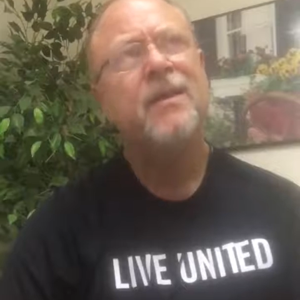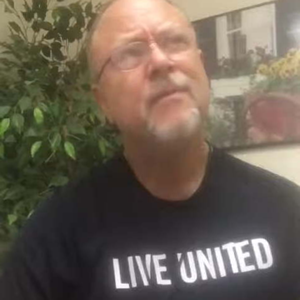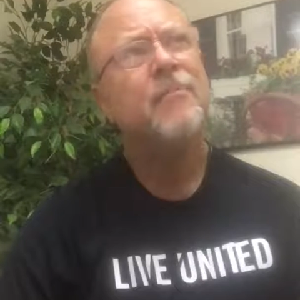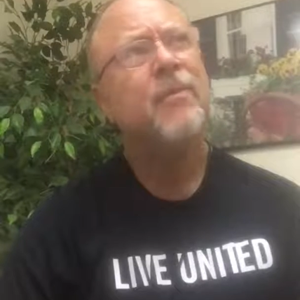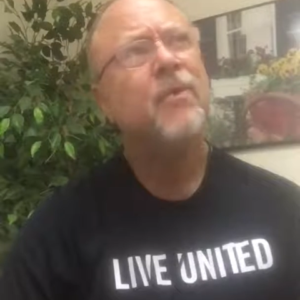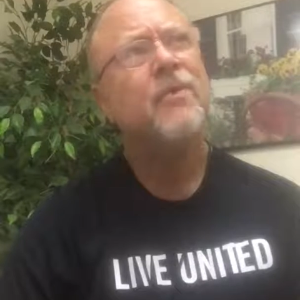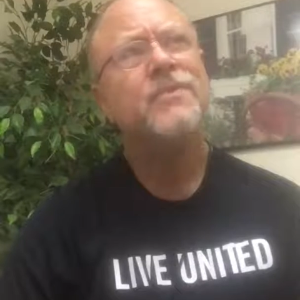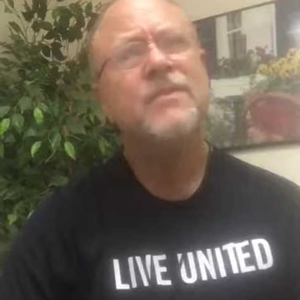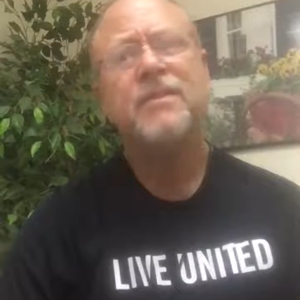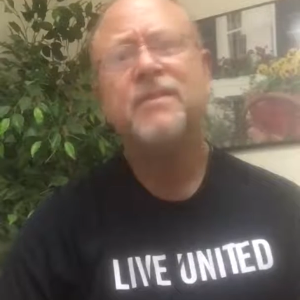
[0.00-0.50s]

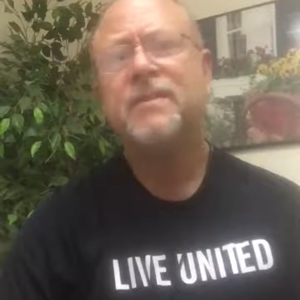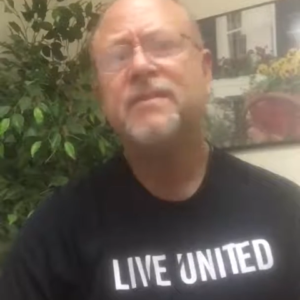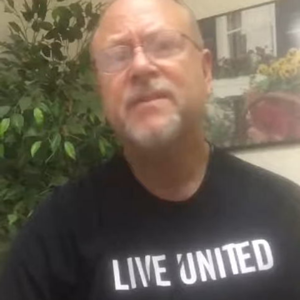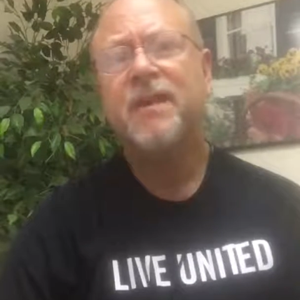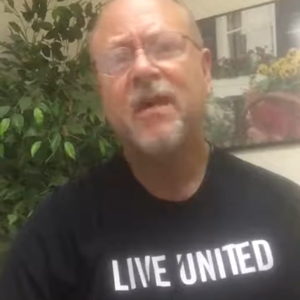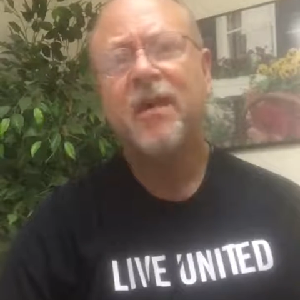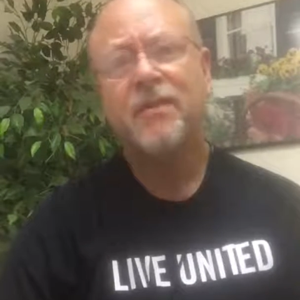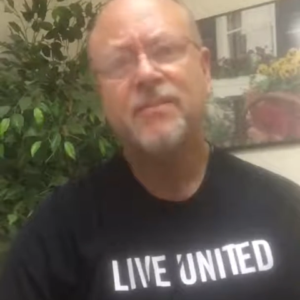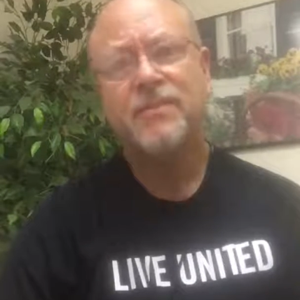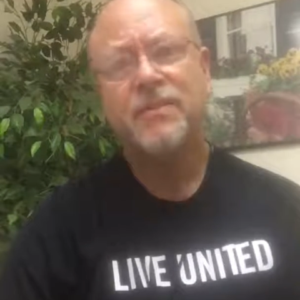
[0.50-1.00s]
person to
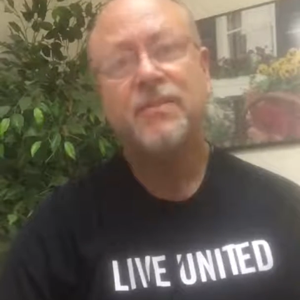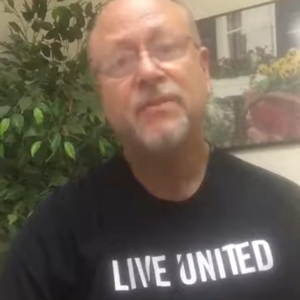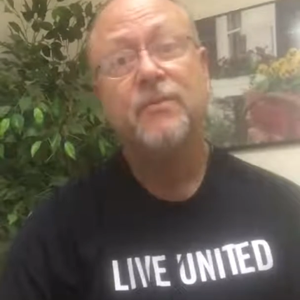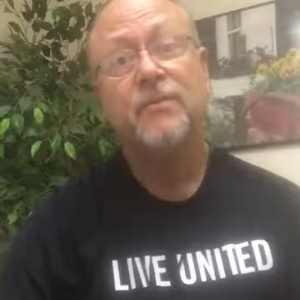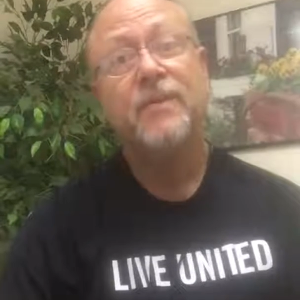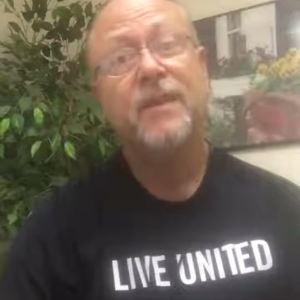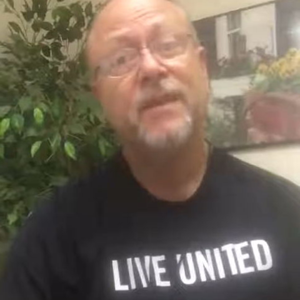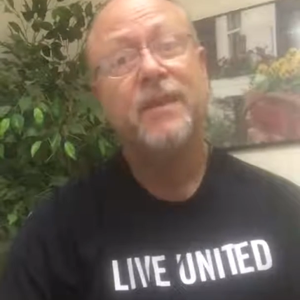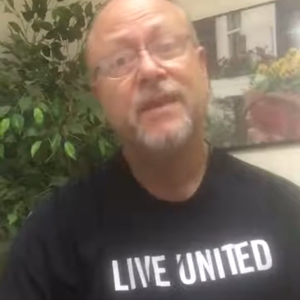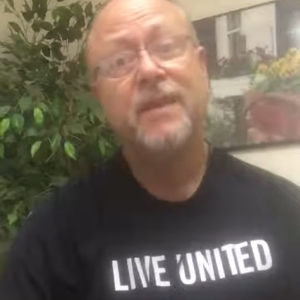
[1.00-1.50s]
talk to
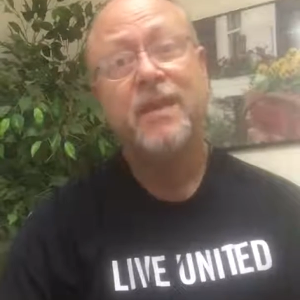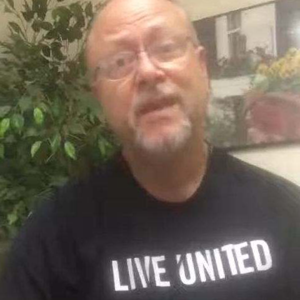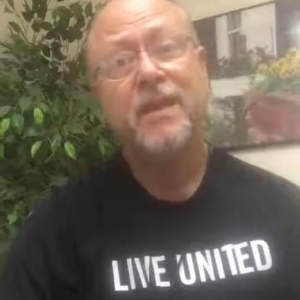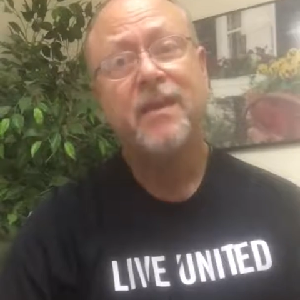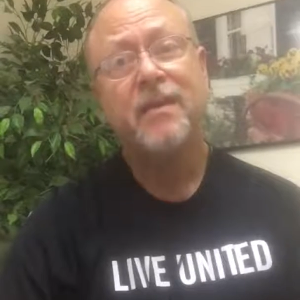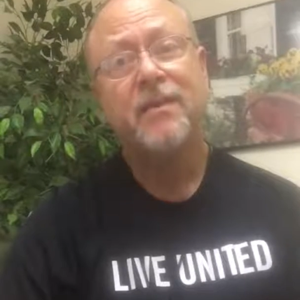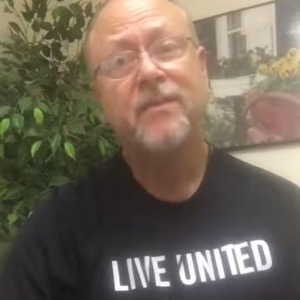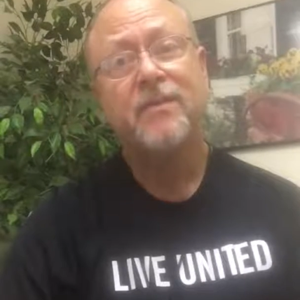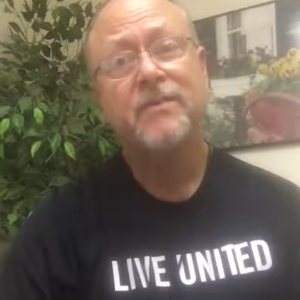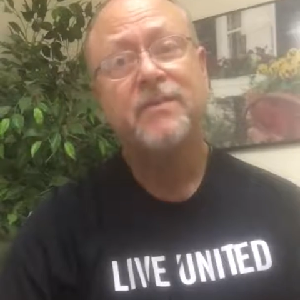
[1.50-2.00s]
that
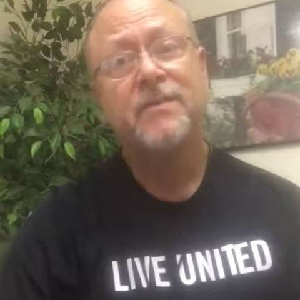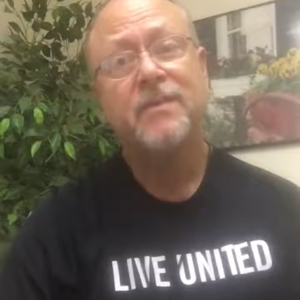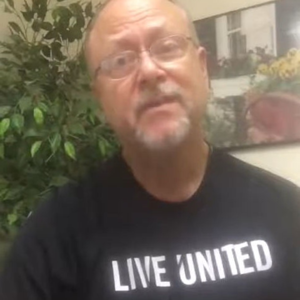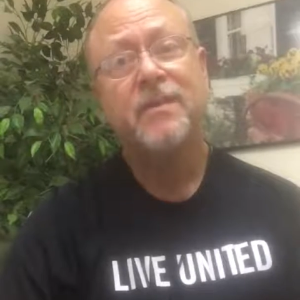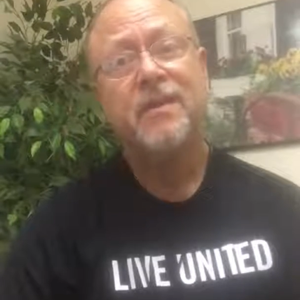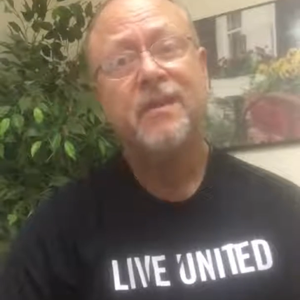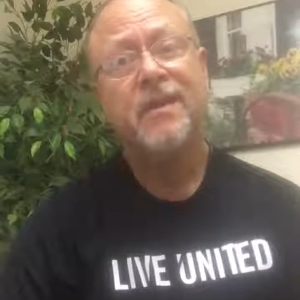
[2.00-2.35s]
cares